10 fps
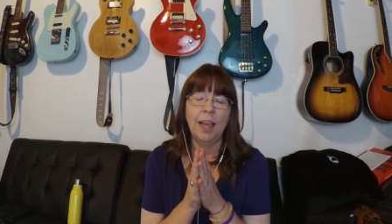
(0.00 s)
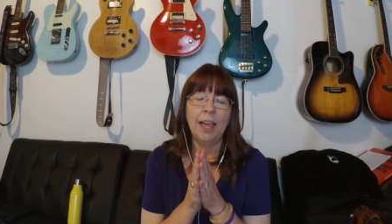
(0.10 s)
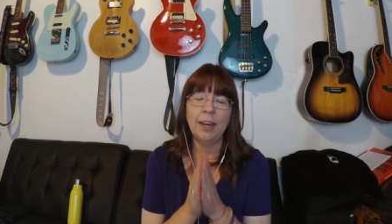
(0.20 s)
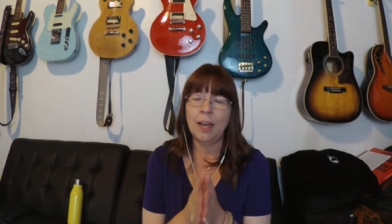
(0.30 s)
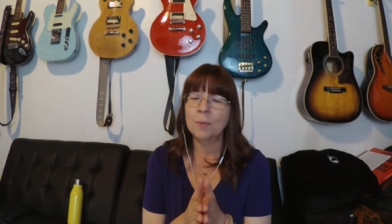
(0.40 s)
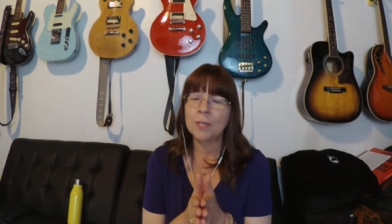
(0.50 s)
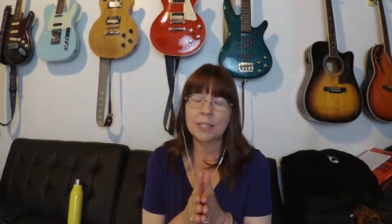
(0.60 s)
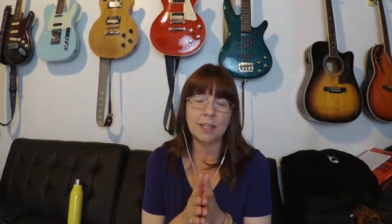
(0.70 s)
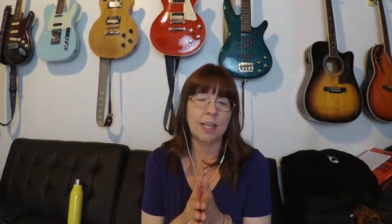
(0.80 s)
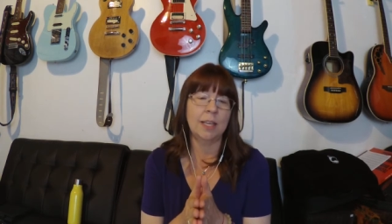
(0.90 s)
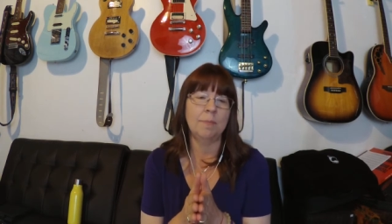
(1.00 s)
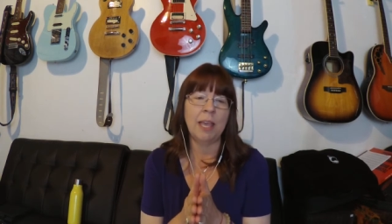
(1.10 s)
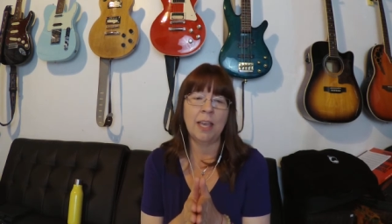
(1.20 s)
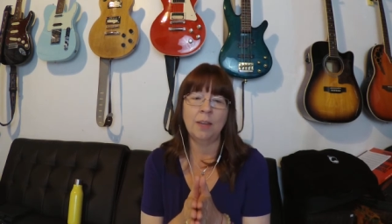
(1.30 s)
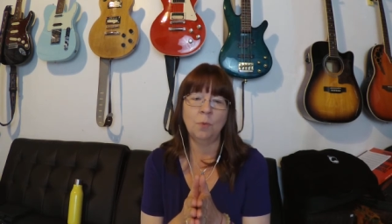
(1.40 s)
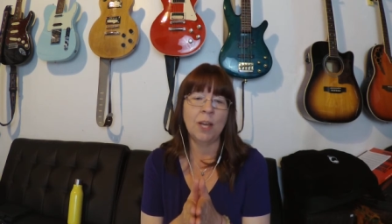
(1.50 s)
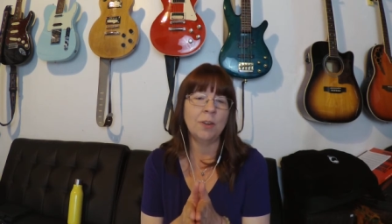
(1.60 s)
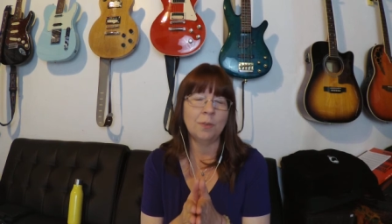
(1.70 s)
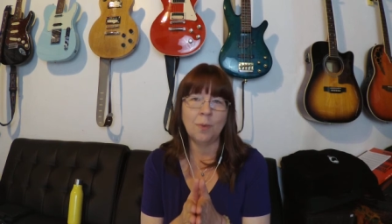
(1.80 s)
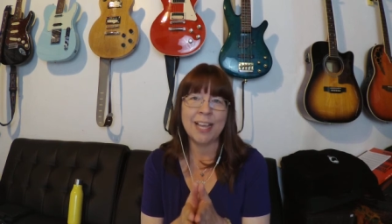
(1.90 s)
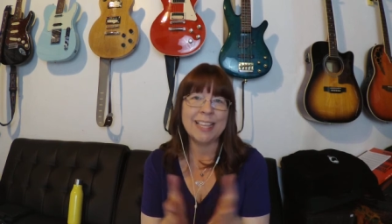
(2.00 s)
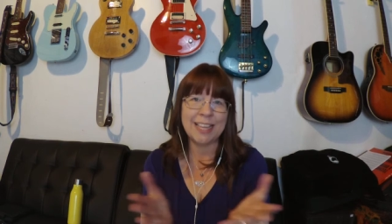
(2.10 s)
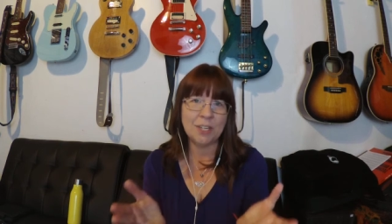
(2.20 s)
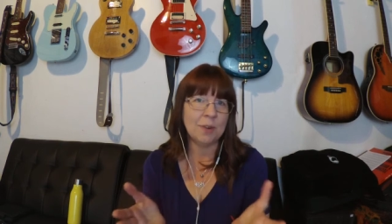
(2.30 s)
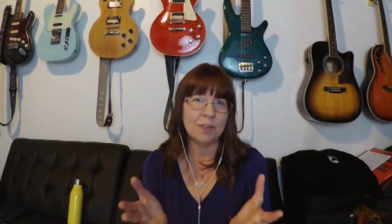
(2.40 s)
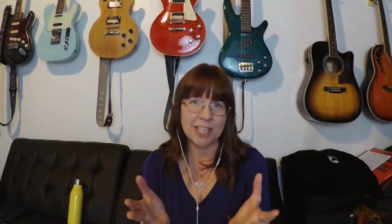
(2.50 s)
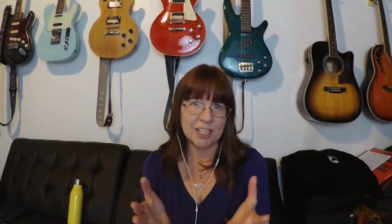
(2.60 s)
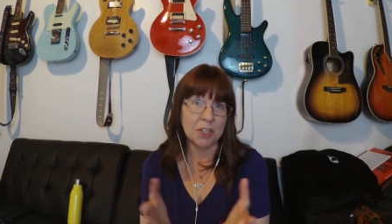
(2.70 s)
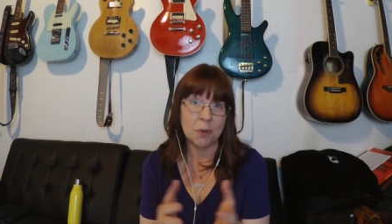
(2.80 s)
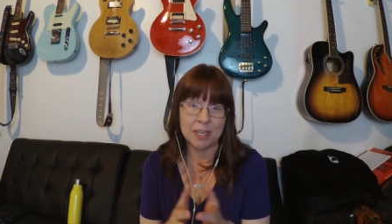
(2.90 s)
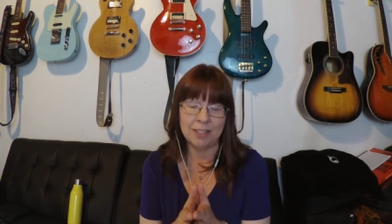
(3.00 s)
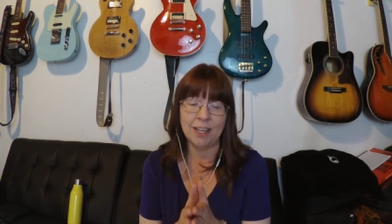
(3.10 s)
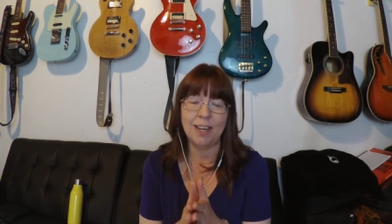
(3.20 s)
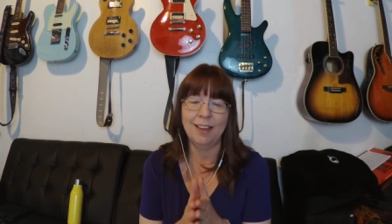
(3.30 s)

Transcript: And I was like, man, why do why can they do everything so easy?